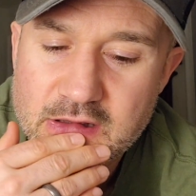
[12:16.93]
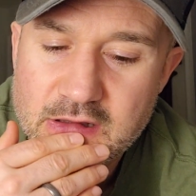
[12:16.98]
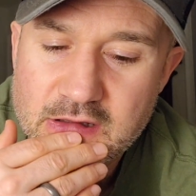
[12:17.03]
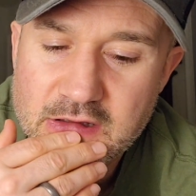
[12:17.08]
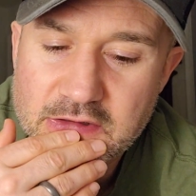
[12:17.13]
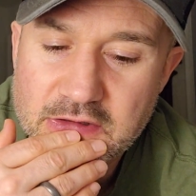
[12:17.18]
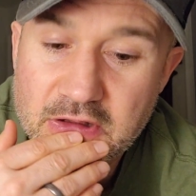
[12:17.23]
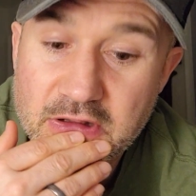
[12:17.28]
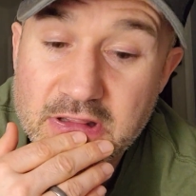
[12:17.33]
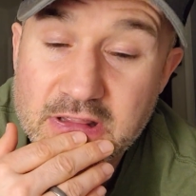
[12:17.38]

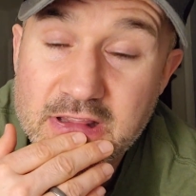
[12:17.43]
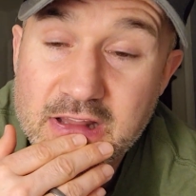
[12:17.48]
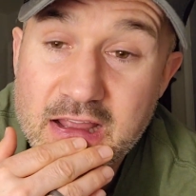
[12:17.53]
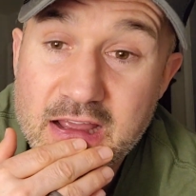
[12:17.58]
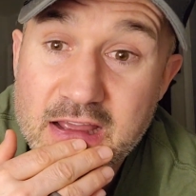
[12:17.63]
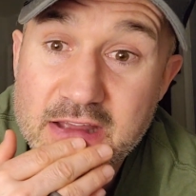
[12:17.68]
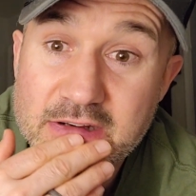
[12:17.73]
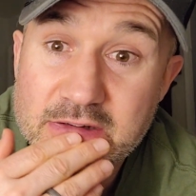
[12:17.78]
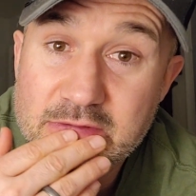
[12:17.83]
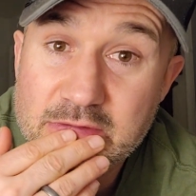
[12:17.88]
There's a
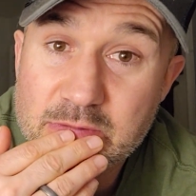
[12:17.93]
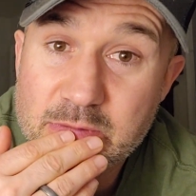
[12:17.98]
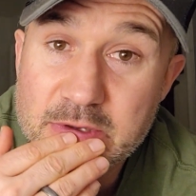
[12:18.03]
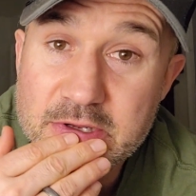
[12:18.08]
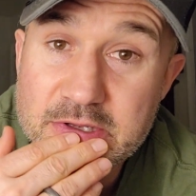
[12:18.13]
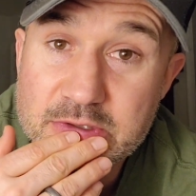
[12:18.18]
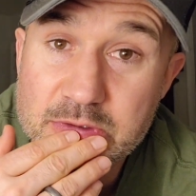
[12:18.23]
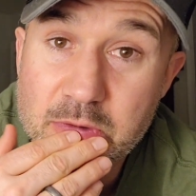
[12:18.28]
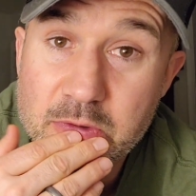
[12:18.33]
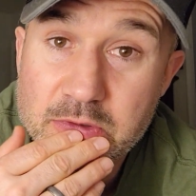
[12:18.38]
lot of
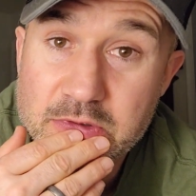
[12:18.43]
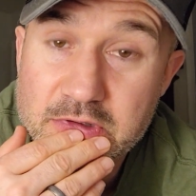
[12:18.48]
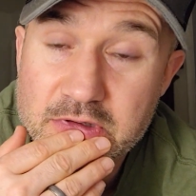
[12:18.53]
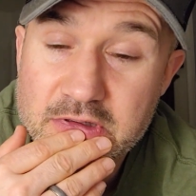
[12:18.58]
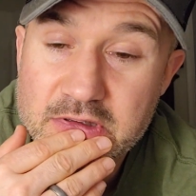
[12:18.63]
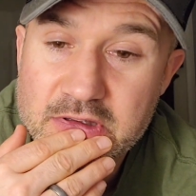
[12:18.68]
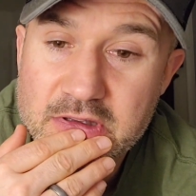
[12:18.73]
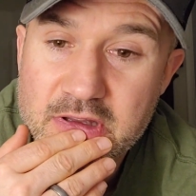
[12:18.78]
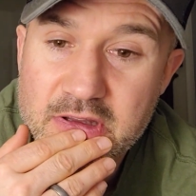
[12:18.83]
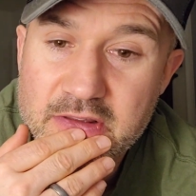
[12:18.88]

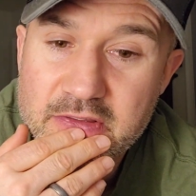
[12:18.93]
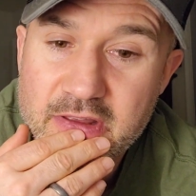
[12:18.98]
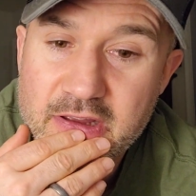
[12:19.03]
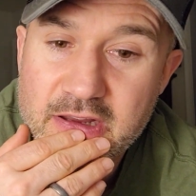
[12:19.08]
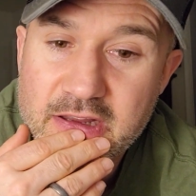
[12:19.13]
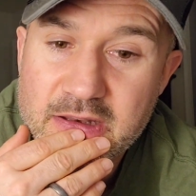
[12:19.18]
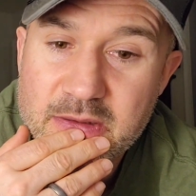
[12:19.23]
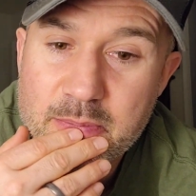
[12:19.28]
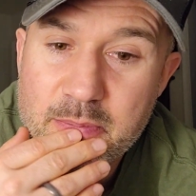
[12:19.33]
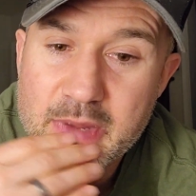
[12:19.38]
resources that
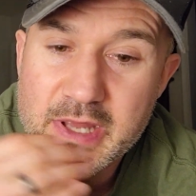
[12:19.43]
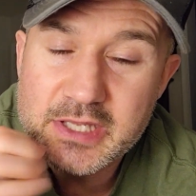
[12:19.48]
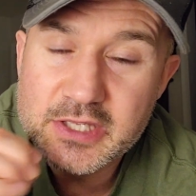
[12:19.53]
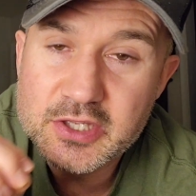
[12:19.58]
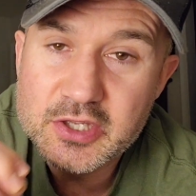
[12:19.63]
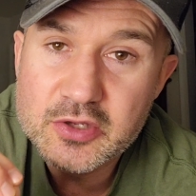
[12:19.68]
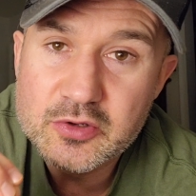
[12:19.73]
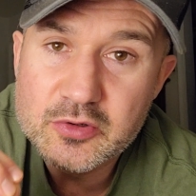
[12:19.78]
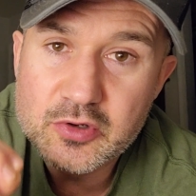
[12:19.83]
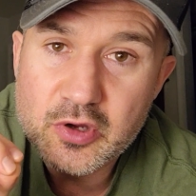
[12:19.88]
can
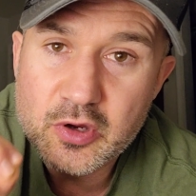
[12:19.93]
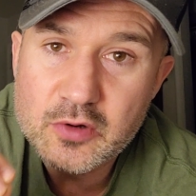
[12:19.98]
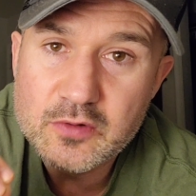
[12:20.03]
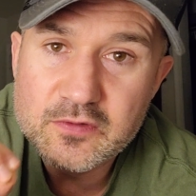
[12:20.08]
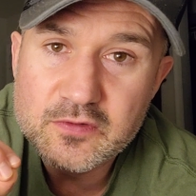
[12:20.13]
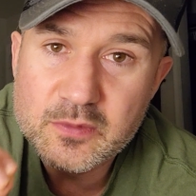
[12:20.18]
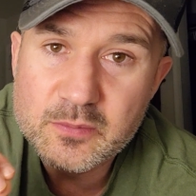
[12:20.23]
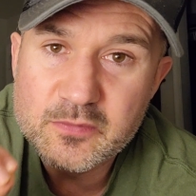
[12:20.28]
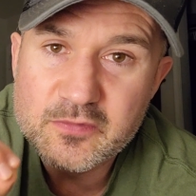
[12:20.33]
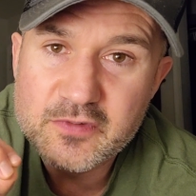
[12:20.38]
make you go
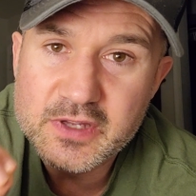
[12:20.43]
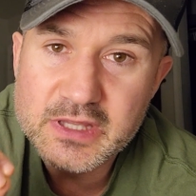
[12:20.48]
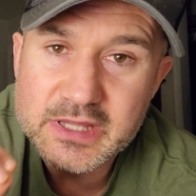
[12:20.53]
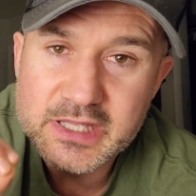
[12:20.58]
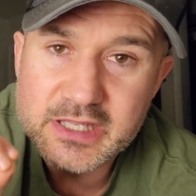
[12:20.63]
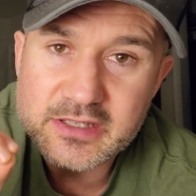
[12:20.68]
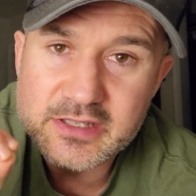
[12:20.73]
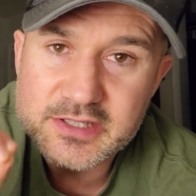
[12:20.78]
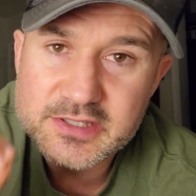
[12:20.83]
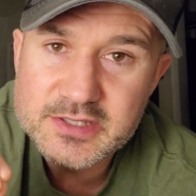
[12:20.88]
from
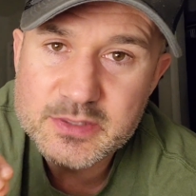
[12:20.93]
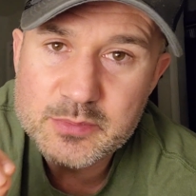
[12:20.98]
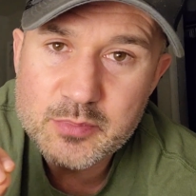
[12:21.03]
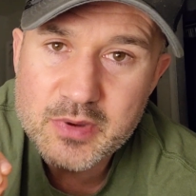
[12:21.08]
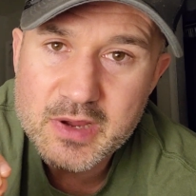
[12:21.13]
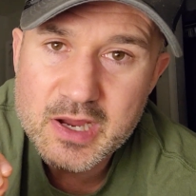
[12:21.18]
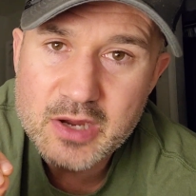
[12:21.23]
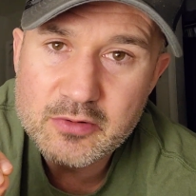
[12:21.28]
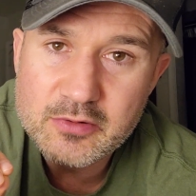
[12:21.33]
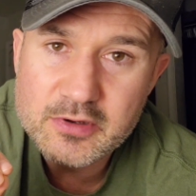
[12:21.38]
feeling
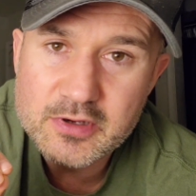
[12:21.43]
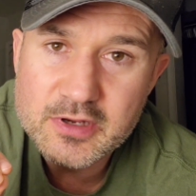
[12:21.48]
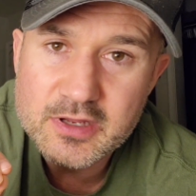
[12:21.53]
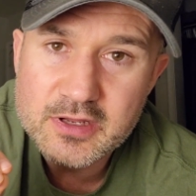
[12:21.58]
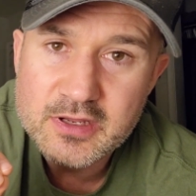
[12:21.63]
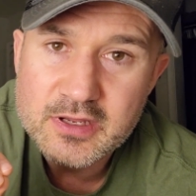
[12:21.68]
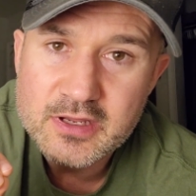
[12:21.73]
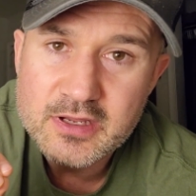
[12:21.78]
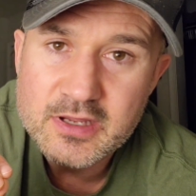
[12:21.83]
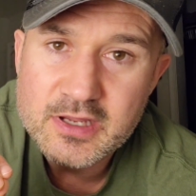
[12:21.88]
disempowered
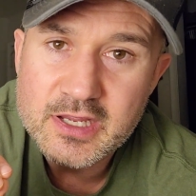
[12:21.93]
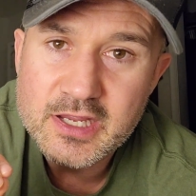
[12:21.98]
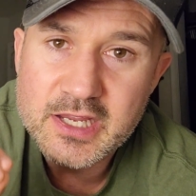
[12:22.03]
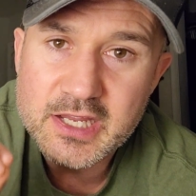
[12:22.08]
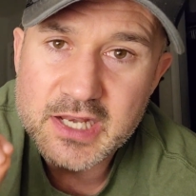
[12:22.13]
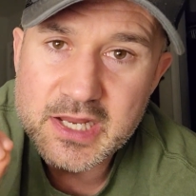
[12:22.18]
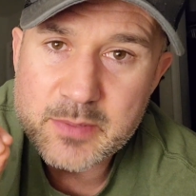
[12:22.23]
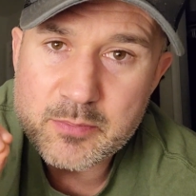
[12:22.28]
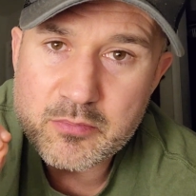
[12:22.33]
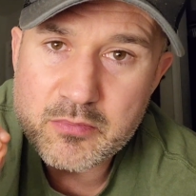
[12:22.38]

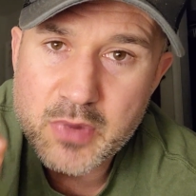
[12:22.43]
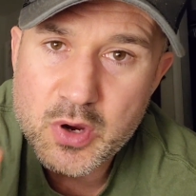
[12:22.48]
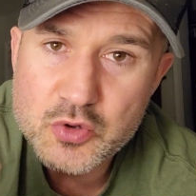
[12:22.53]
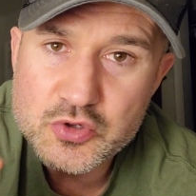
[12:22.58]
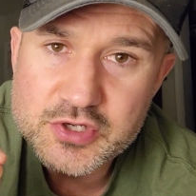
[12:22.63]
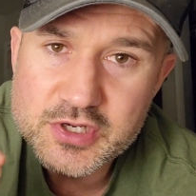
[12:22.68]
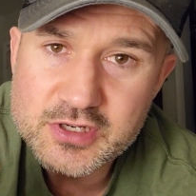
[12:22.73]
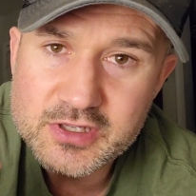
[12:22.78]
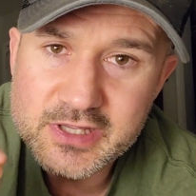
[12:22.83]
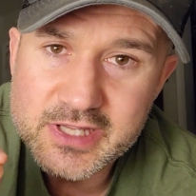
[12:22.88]
and
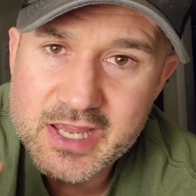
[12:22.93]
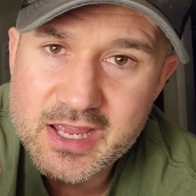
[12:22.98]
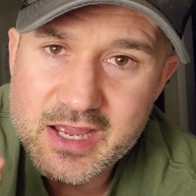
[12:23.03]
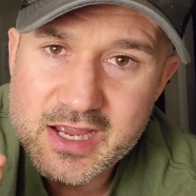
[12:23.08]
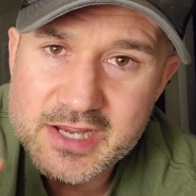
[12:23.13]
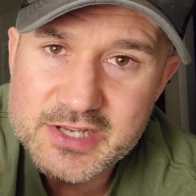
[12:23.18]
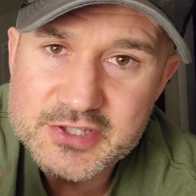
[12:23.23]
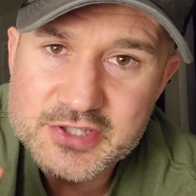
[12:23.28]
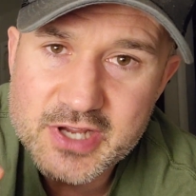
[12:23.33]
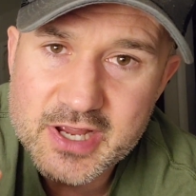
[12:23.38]
emotionally
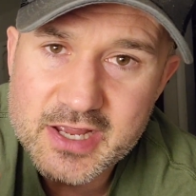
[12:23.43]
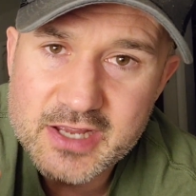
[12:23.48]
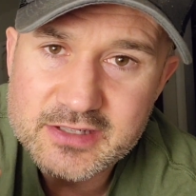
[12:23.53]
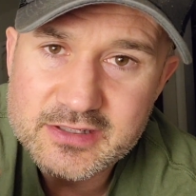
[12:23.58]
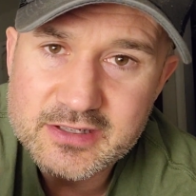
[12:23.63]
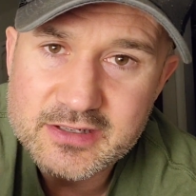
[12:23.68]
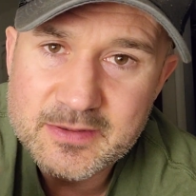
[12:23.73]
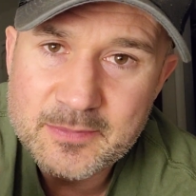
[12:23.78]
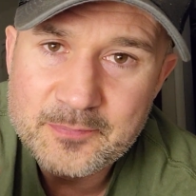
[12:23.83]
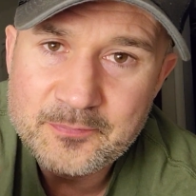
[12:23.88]

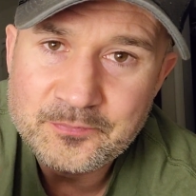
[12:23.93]
hijacked